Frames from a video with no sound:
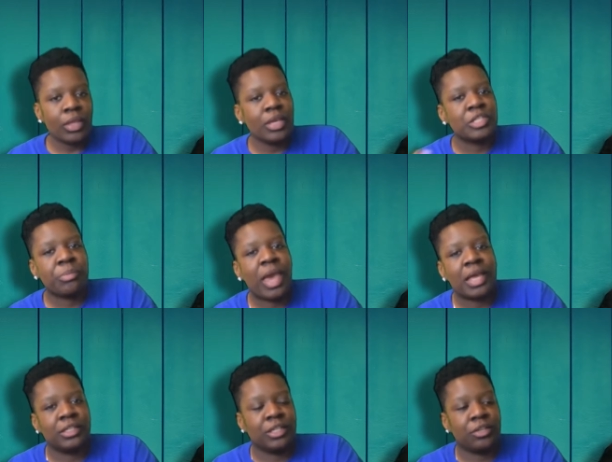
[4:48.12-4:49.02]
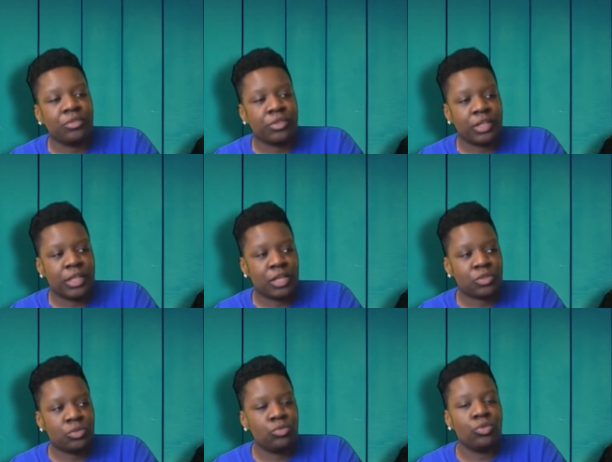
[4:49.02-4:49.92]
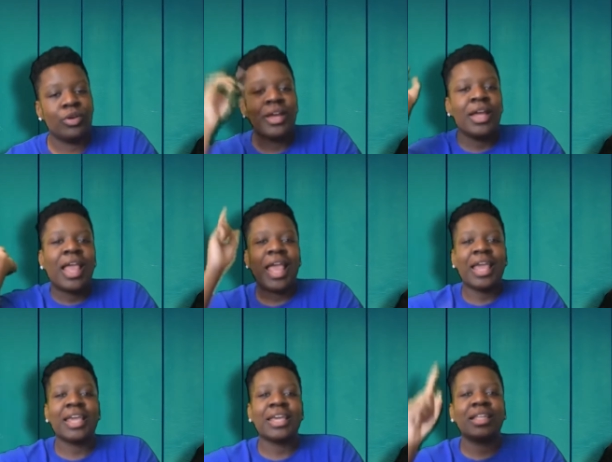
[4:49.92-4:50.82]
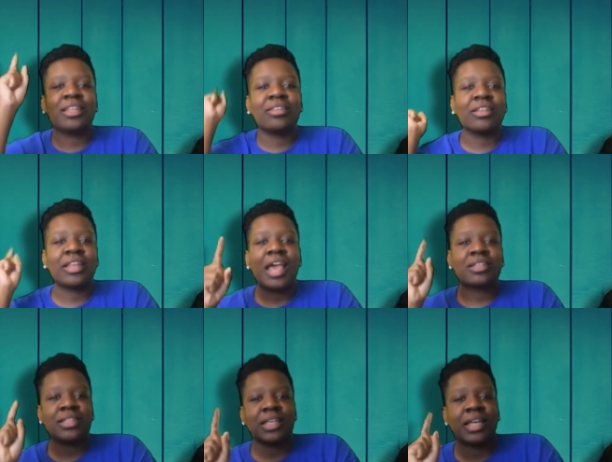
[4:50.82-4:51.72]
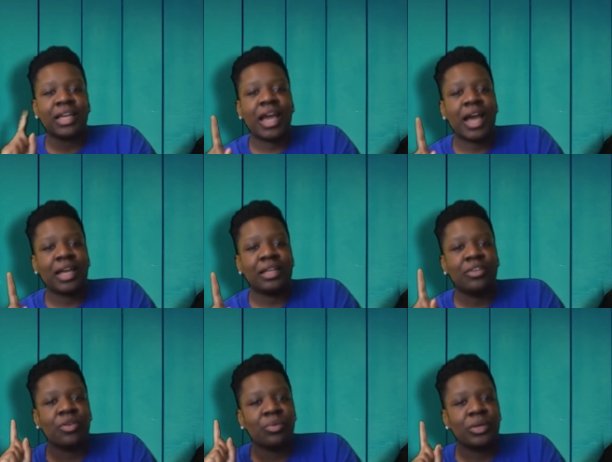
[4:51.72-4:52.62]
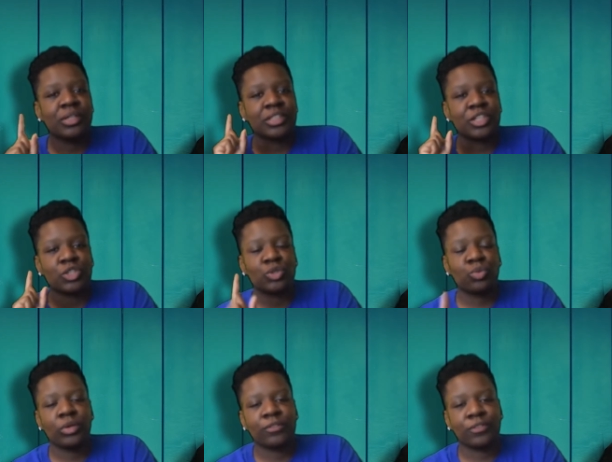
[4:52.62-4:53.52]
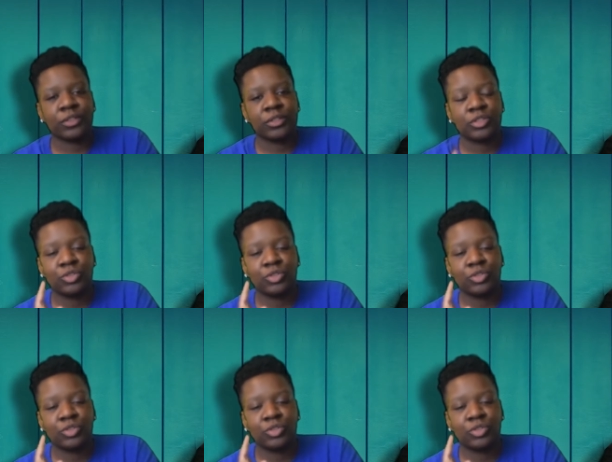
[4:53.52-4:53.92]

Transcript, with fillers: it's padded and everything. That's cool. And the last thing I got was a Swiffer